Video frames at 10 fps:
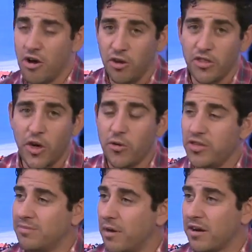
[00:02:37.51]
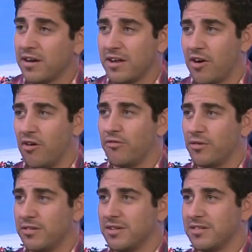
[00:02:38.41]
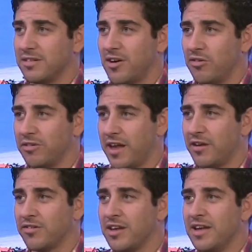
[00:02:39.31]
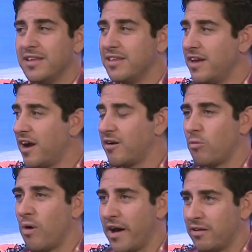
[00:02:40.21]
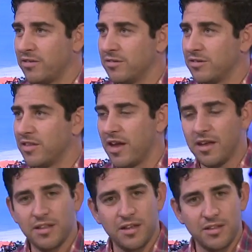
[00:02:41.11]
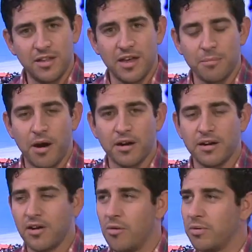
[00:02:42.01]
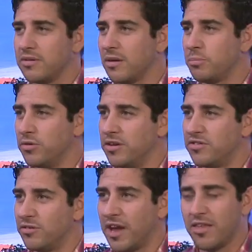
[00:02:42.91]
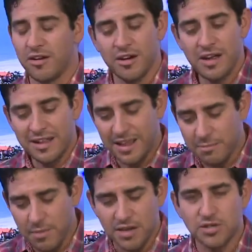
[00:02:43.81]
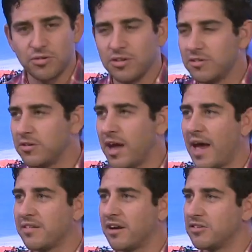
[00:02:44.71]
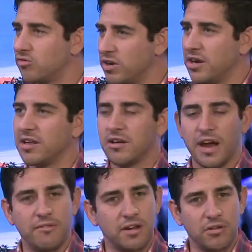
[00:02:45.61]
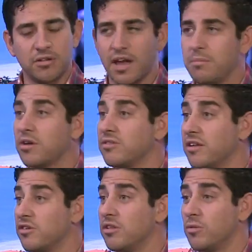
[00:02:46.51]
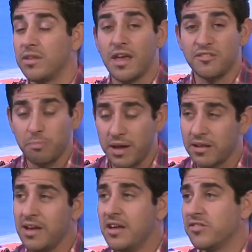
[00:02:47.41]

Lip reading: Although these marketing conferences in hotels, they are wild. The marketing companies that put this together, they make sure these guys are drinking, they're having a good time, because that's the only way they spend.